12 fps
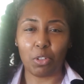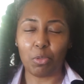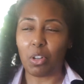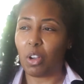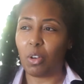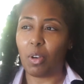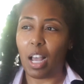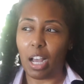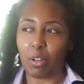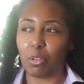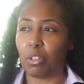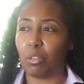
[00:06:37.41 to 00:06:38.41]
you know
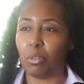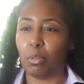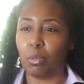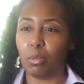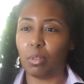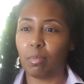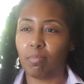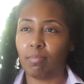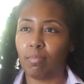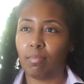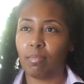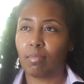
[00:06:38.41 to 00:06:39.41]
how to
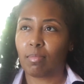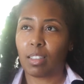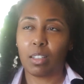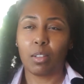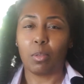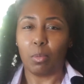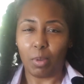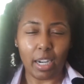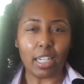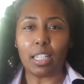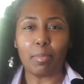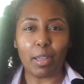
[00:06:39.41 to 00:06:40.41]

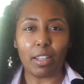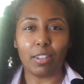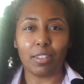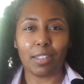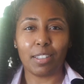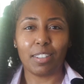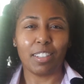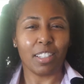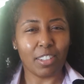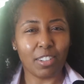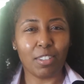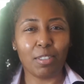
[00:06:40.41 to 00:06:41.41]
write emails.
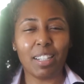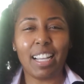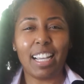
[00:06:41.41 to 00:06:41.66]
You know,